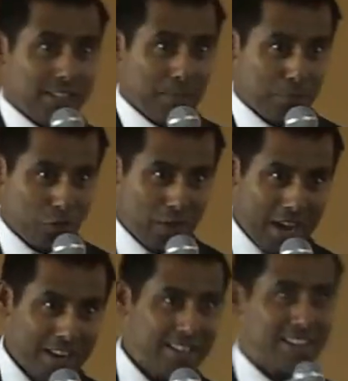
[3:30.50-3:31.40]
is up to
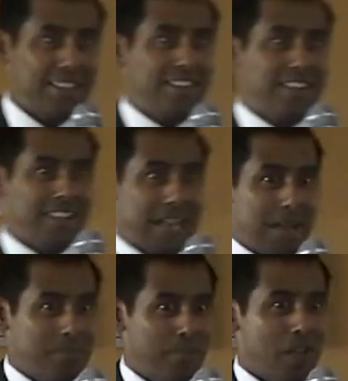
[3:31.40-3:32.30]
date,
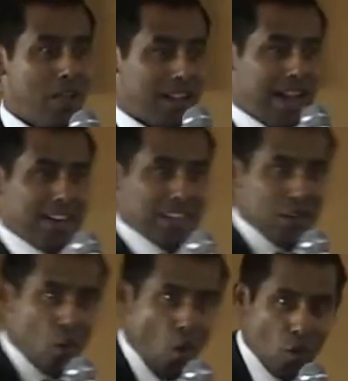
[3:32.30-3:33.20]
yeah? Get
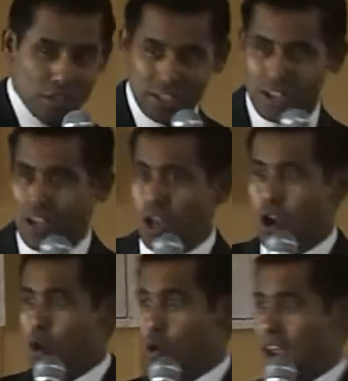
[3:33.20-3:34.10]
the notes,
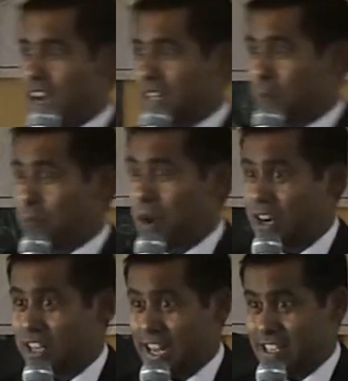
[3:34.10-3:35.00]
look at the
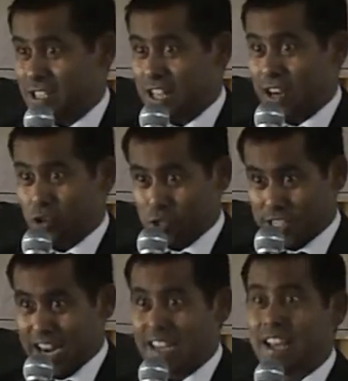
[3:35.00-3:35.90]
blood test that you
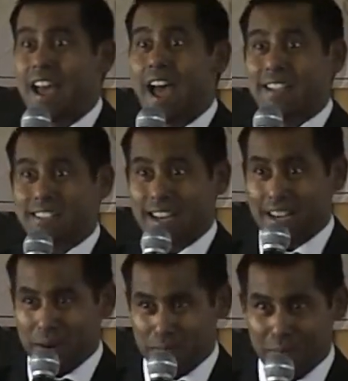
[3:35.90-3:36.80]
sent, has
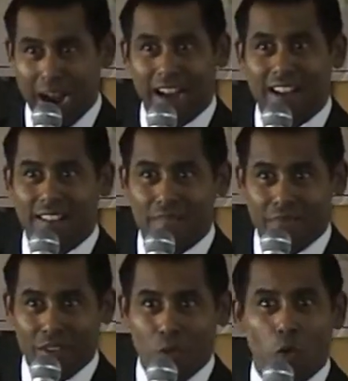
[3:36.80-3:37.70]
that come back?
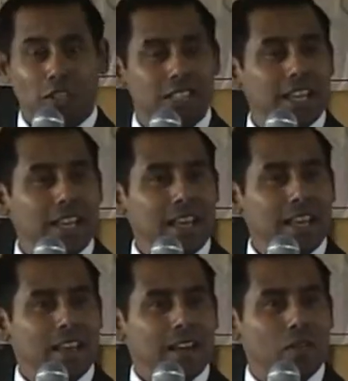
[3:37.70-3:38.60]
What's the
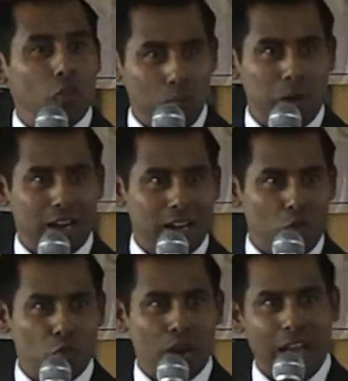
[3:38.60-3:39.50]
full blood
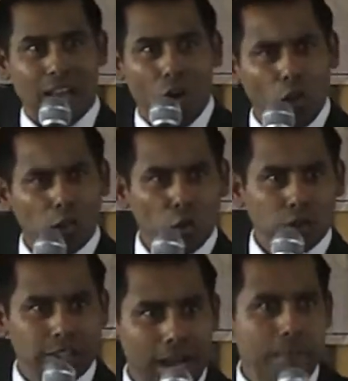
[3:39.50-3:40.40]
count like? All
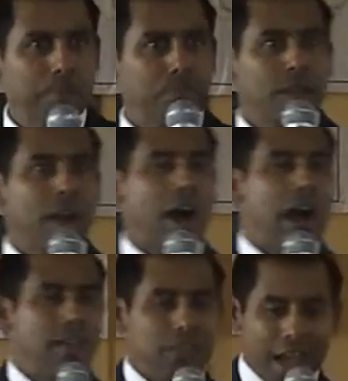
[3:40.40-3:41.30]
those, yeah?
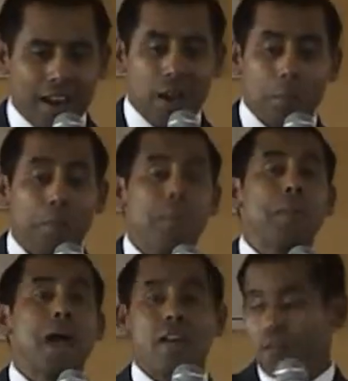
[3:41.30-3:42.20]
And then
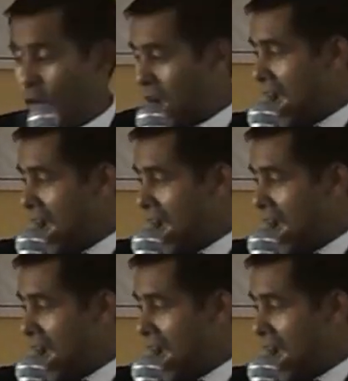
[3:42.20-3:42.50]
prepare for a